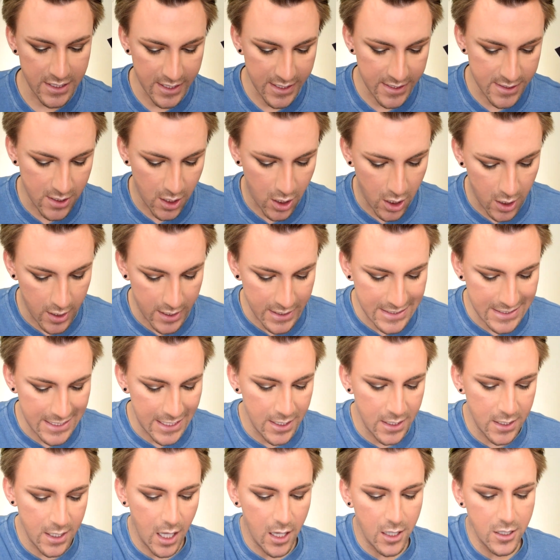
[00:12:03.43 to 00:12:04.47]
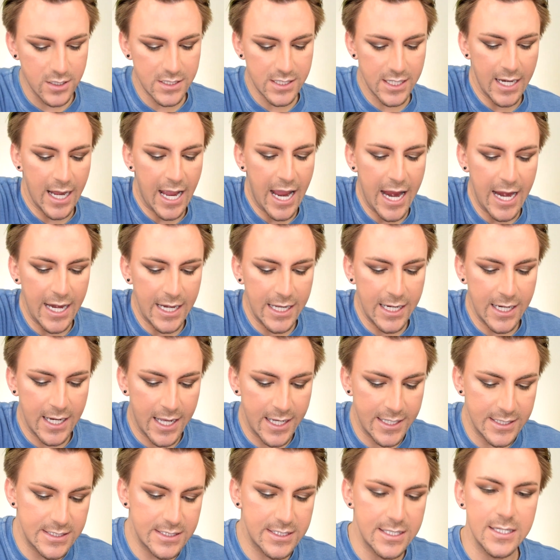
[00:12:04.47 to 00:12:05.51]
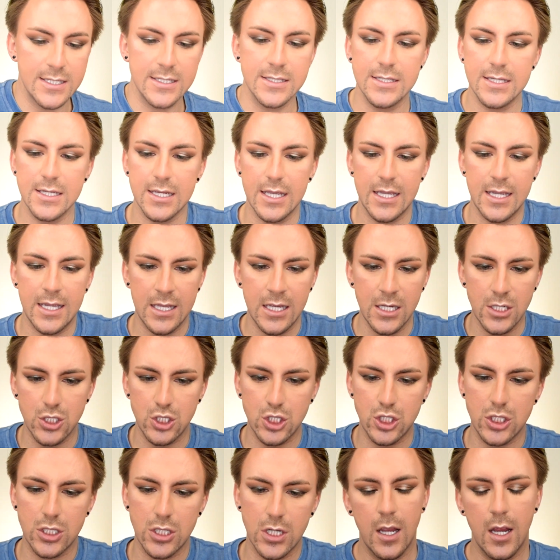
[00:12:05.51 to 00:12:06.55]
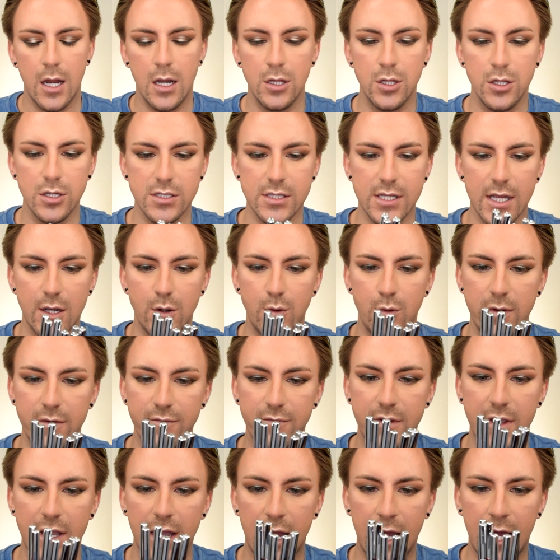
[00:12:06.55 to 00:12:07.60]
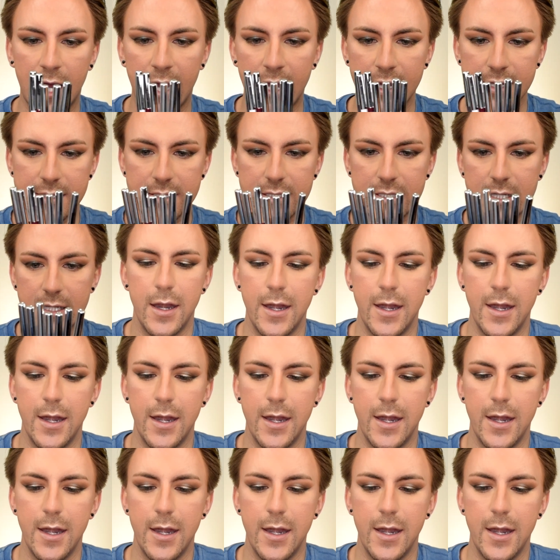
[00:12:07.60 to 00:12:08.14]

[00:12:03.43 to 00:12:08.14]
These are $10.89 each, and it looks like we've got